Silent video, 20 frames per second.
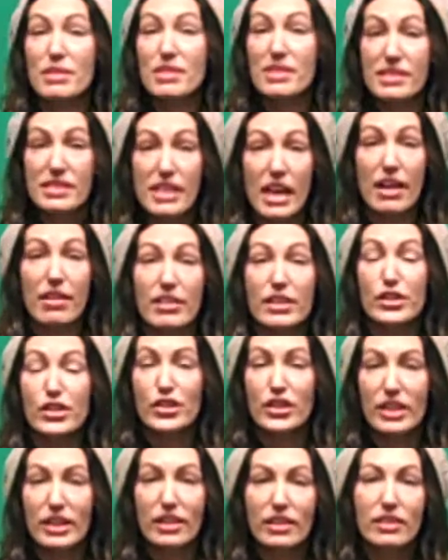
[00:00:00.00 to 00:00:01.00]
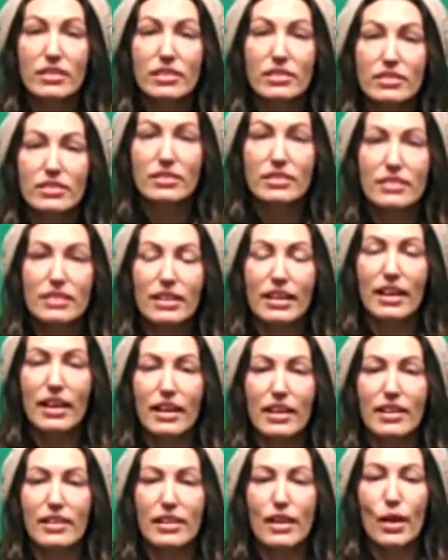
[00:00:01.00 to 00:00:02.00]
My name is Sari Sheehan,
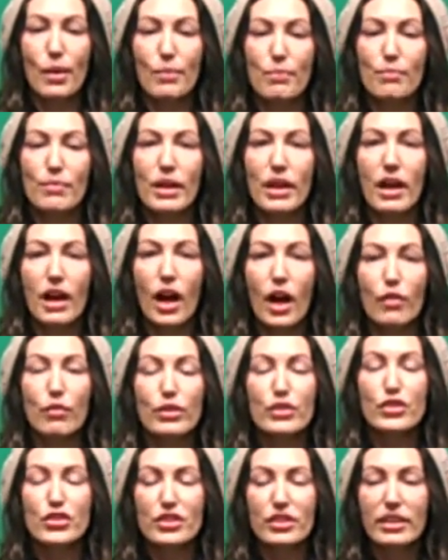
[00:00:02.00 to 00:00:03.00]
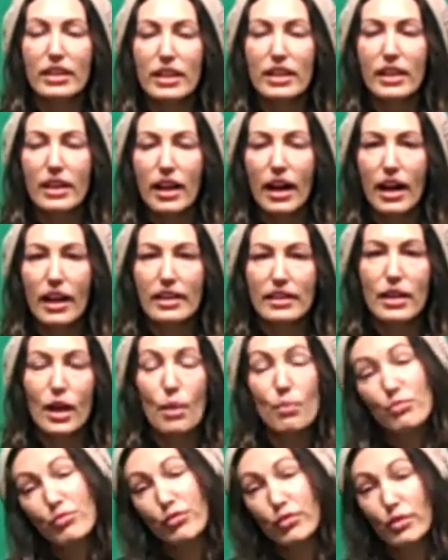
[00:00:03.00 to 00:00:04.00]
and originally I
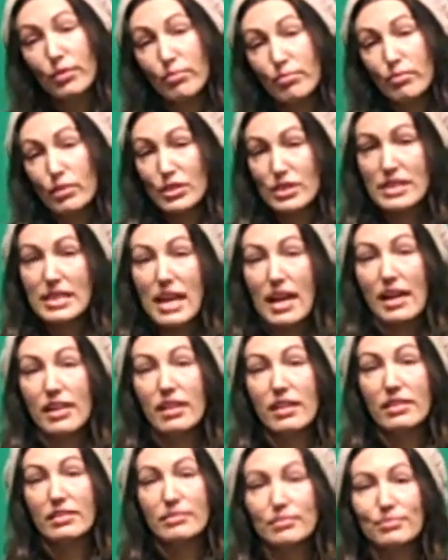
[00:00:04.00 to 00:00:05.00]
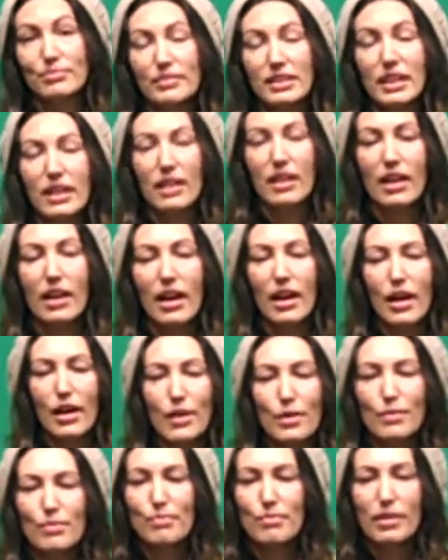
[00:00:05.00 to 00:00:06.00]
come from Montana.
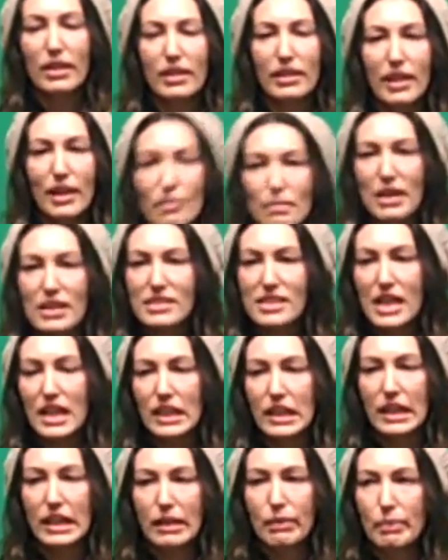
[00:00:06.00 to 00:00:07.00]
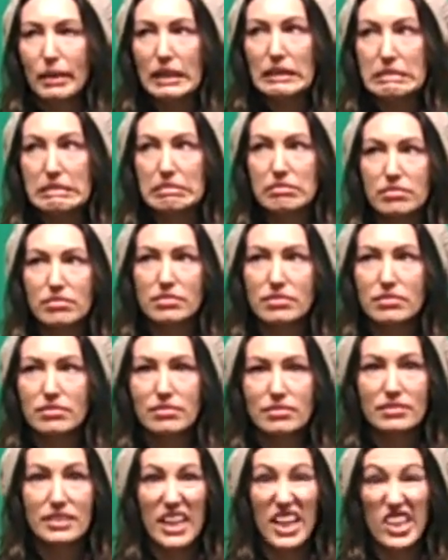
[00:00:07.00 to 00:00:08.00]
I came out to LA about
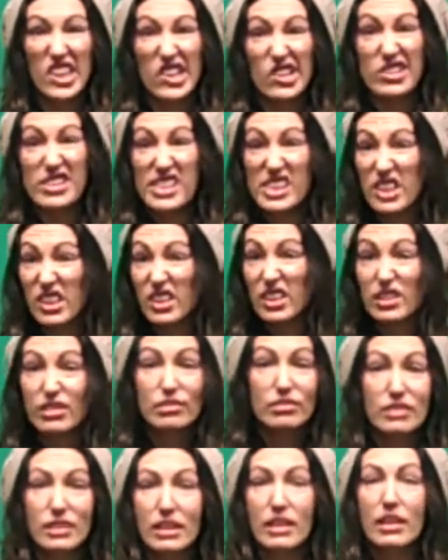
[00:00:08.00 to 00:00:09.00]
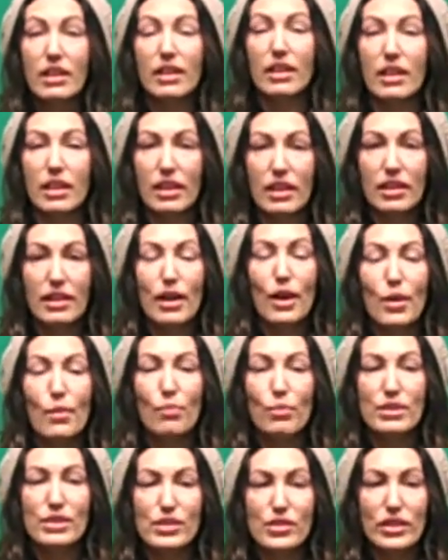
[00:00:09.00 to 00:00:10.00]
10 years ago
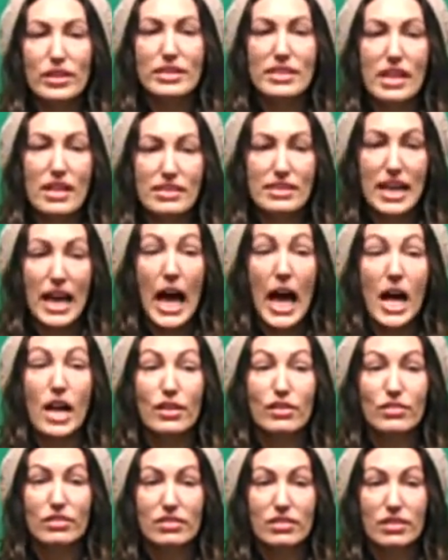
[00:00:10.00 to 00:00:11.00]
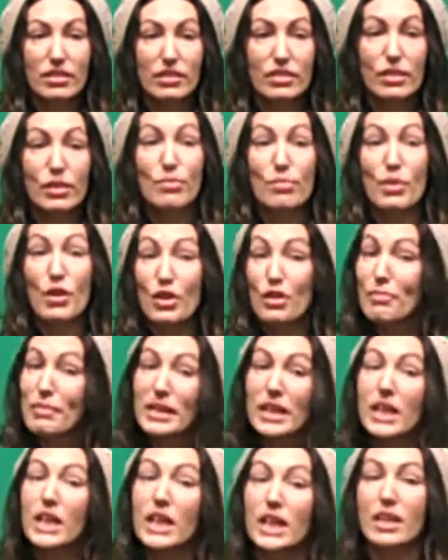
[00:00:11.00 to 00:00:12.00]
and went straight downtown, got an
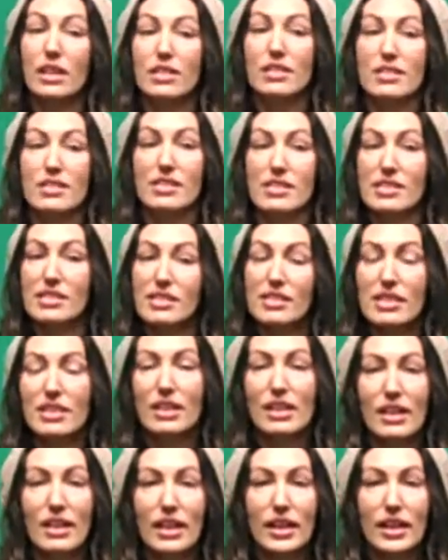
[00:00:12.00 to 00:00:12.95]
apartment, and just